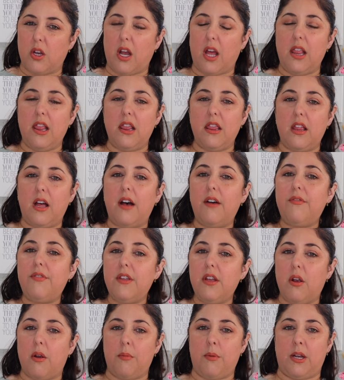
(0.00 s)
I love
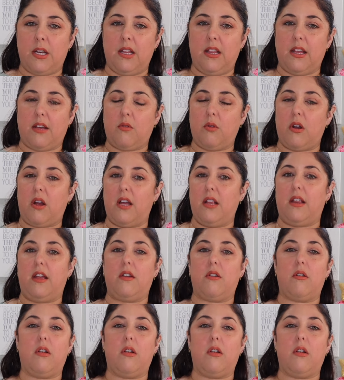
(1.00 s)
the Armani liquid highlighter.